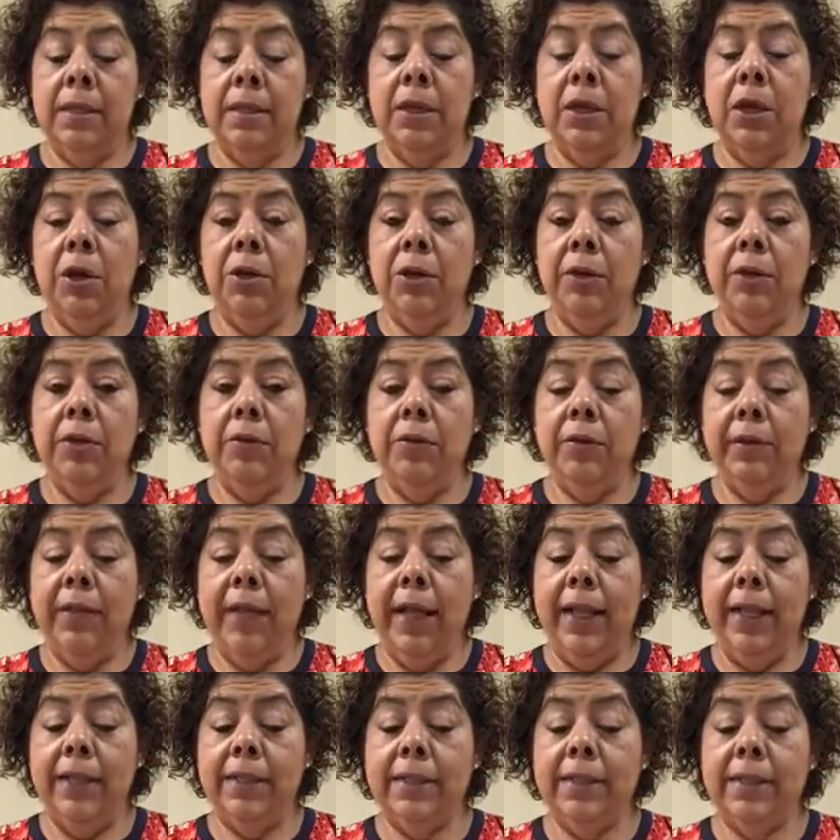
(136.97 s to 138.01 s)
The article
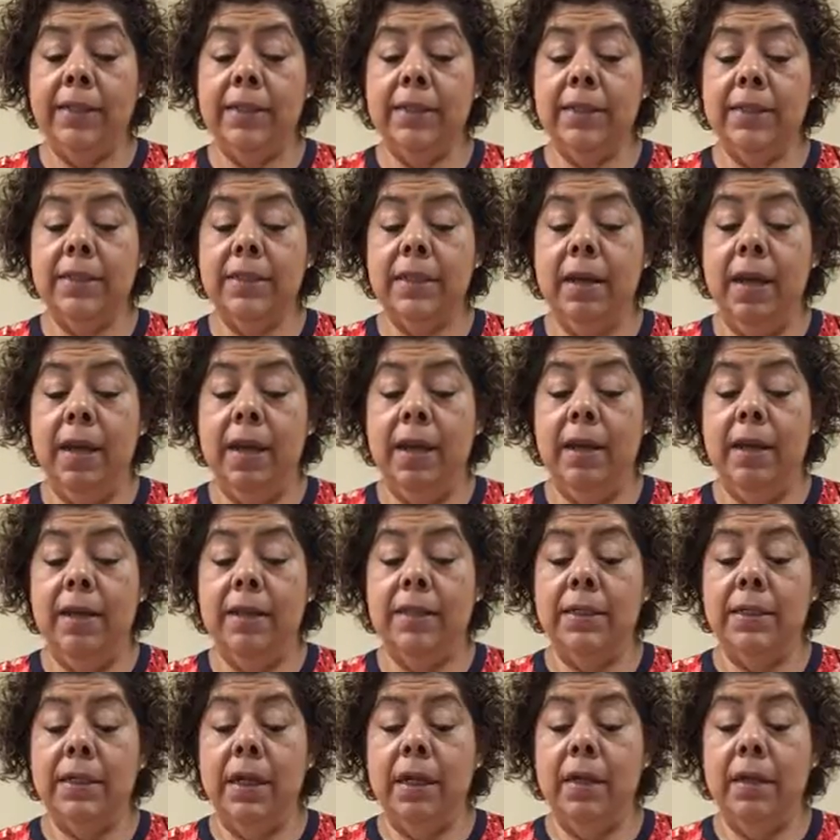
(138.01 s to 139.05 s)
analysis
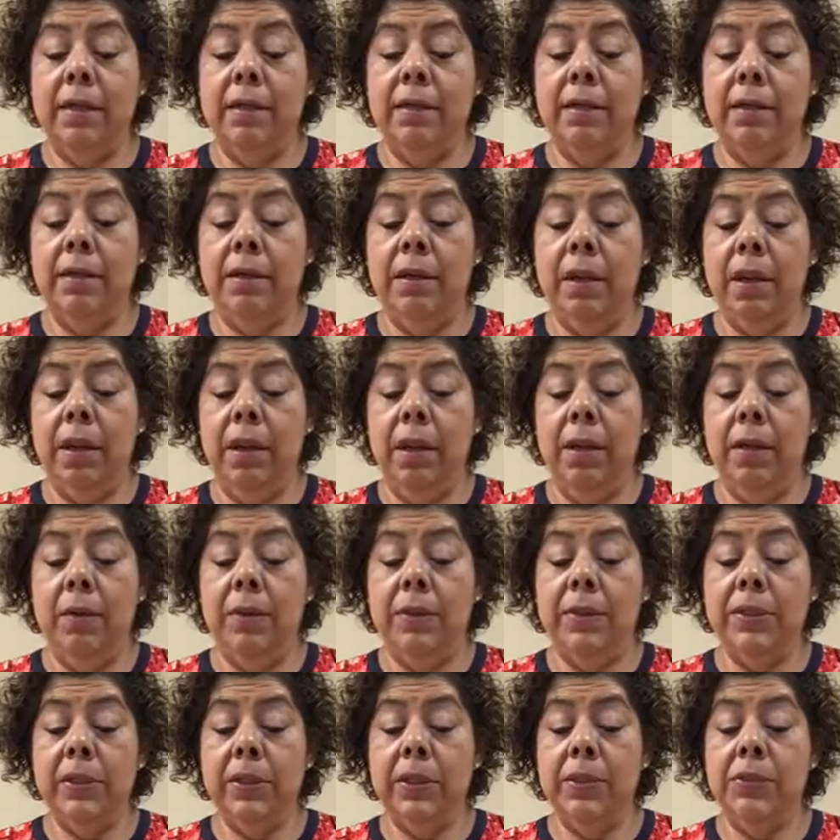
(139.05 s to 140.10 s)
done
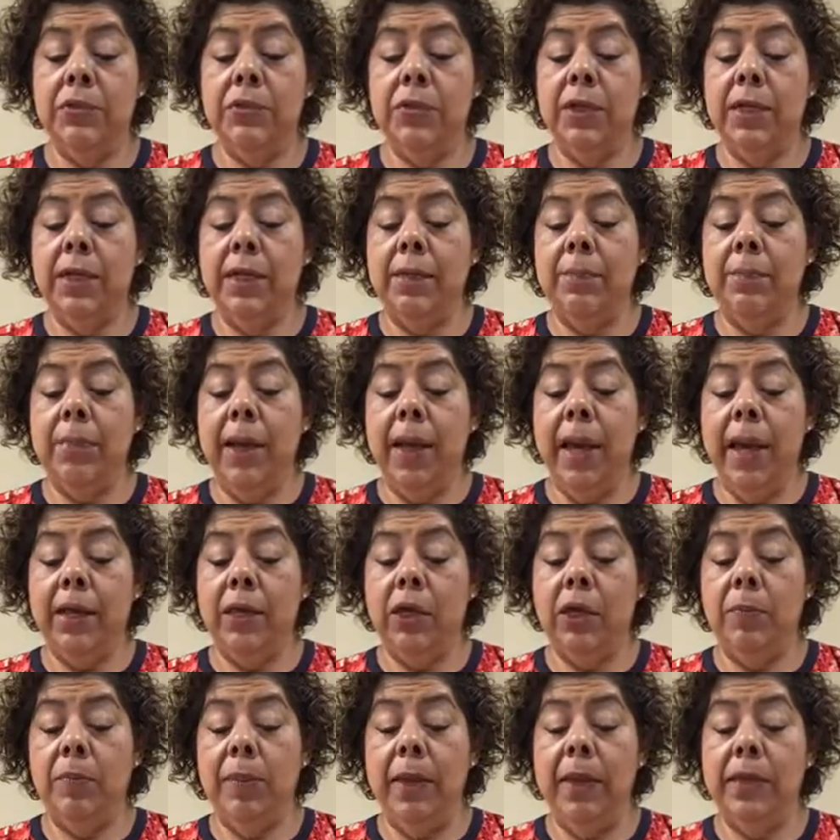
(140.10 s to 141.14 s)
was on treating
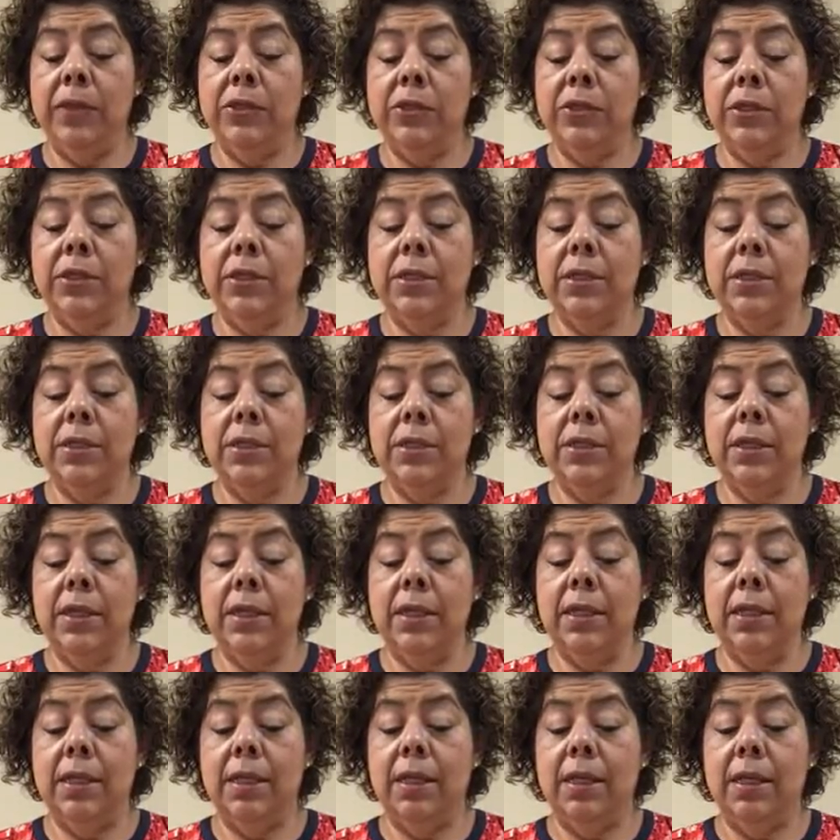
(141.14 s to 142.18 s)
acute patient
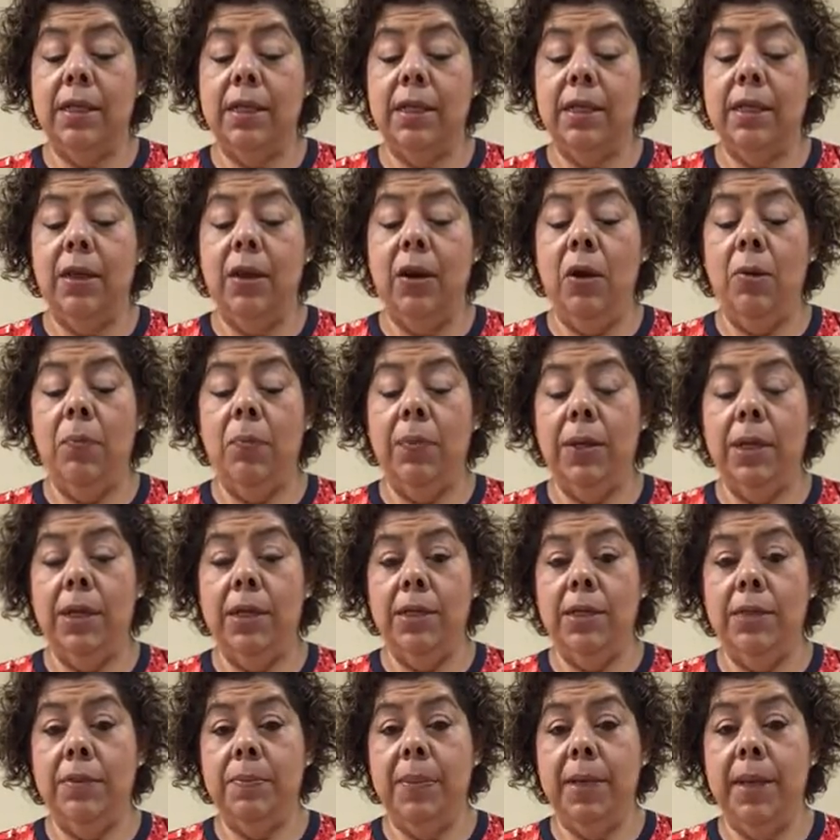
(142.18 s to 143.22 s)
in the
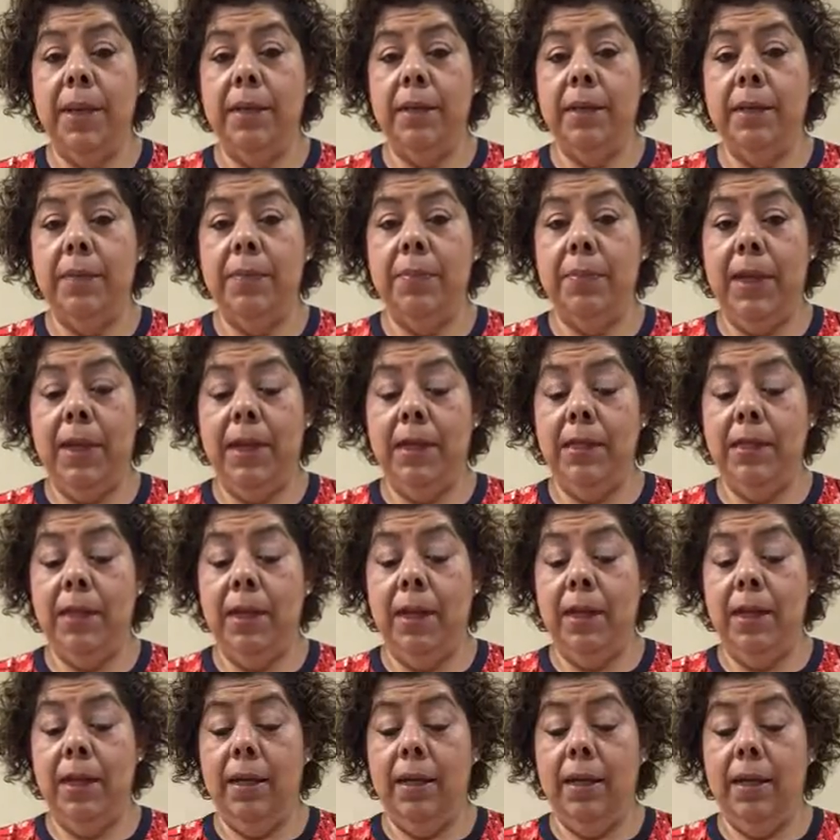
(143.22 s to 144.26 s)
opiate-dependent
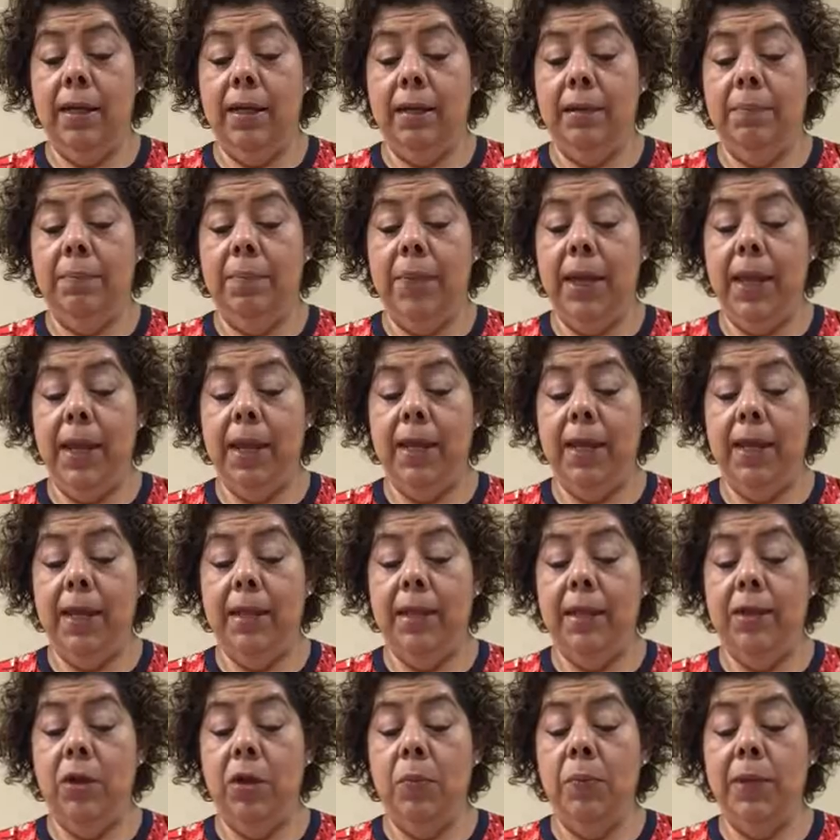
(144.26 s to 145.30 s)
pain
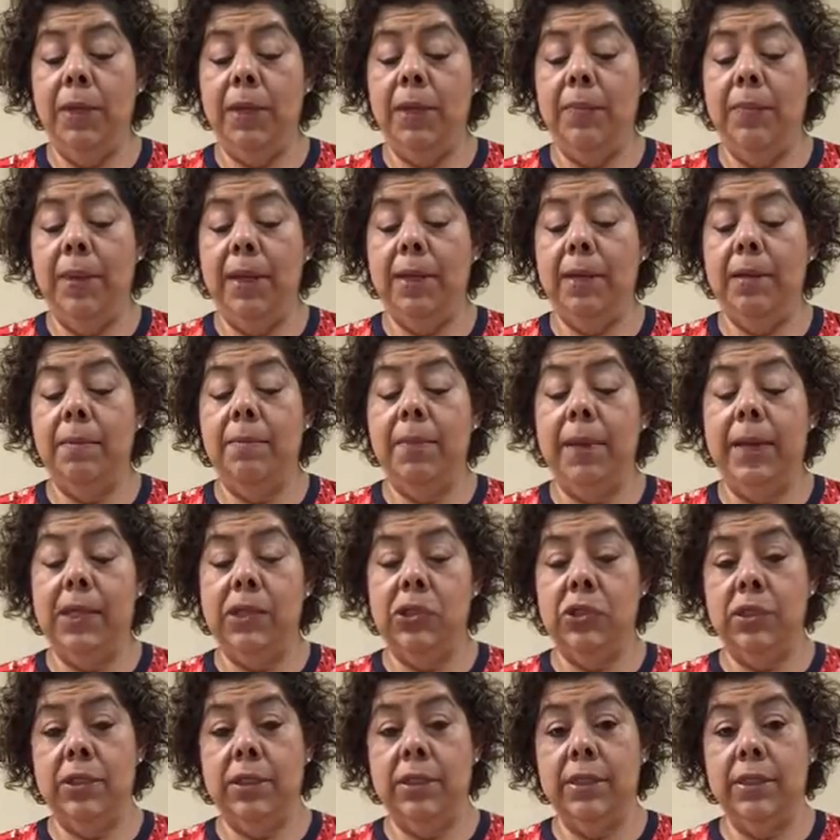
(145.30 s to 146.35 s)
in the opiate-dependent
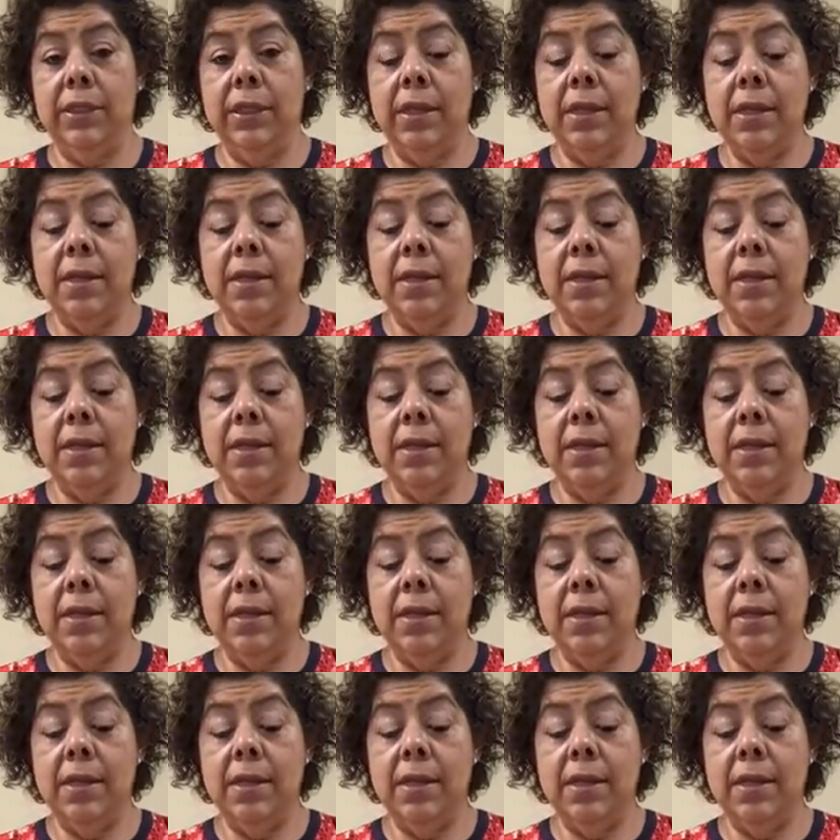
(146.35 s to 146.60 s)
patient.